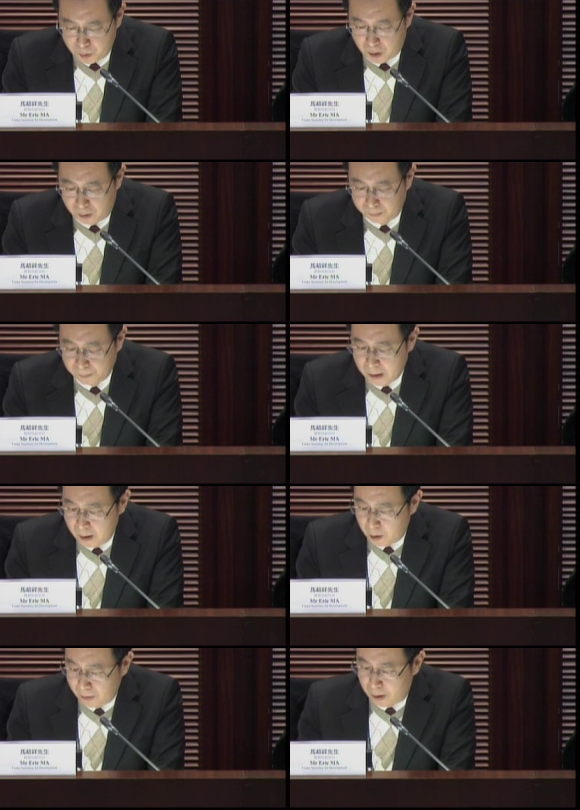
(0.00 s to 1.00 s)
It's a pilot
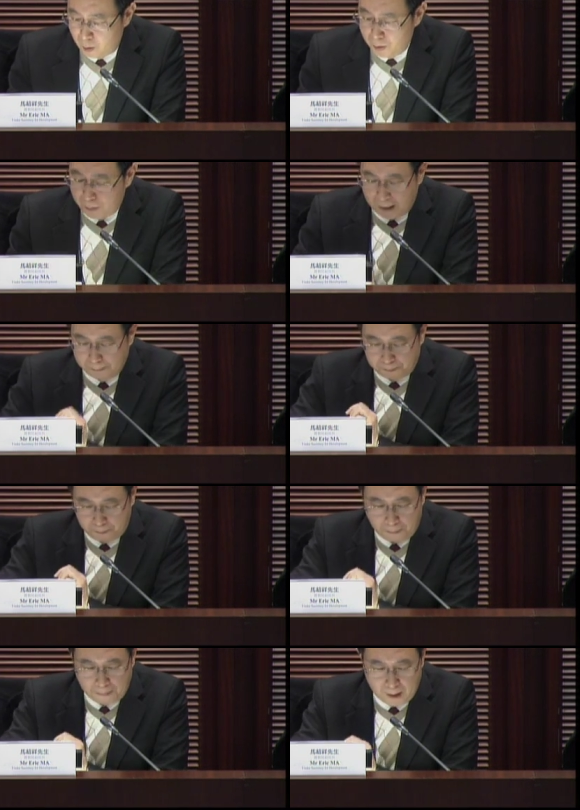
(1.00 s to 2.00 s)
scheme, and
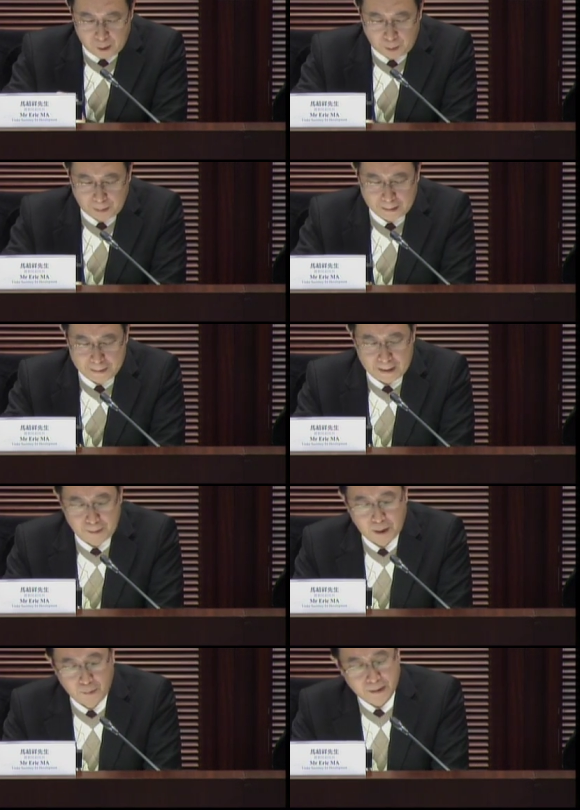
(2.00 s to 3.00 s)
there will be a
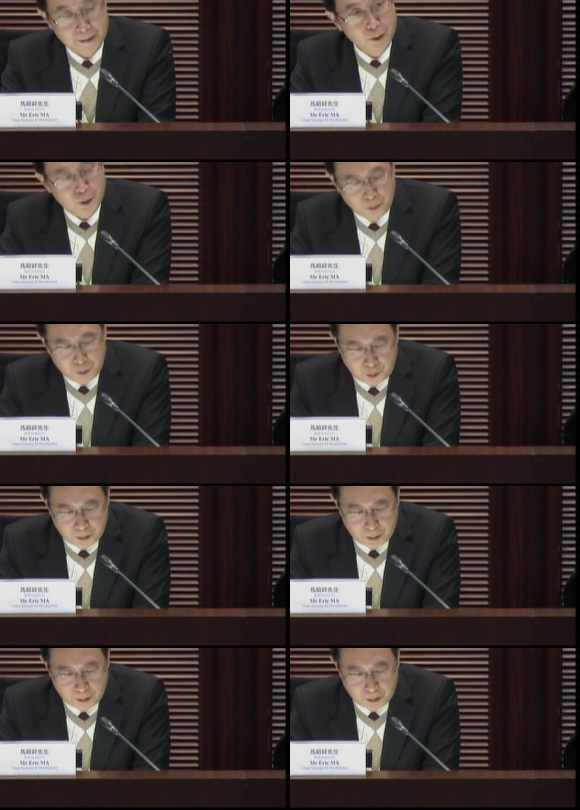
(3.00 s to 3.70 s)
separate uh,